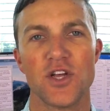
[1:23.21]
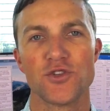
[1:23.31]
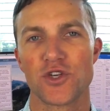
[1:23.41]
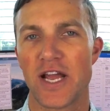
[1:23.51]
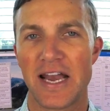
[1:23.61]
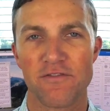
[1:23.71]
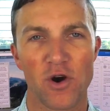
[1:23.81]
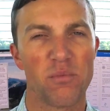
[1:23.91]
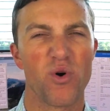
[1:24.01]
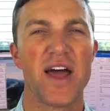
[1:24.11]
Those are kind of
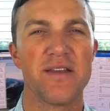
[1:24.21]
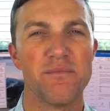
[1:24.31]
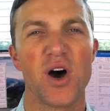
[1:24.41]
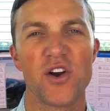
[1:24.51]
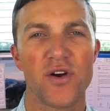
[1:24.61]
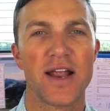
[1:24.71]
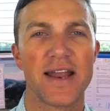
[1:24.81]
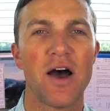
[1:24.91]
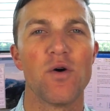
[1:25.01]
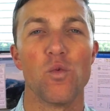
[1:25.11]
our bread and butter right
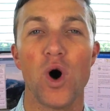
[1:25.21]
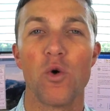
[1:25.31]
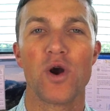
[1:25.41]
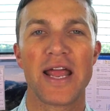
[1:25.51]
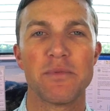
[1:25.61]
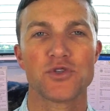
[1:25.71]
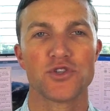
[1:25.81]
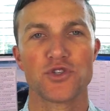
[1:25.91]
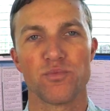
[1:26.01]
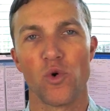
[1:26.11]
now and what we're able to
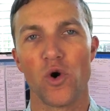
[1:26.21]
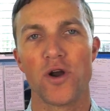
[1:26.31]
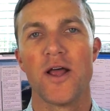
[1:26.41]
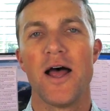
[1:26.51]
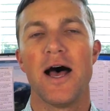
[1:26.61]
support.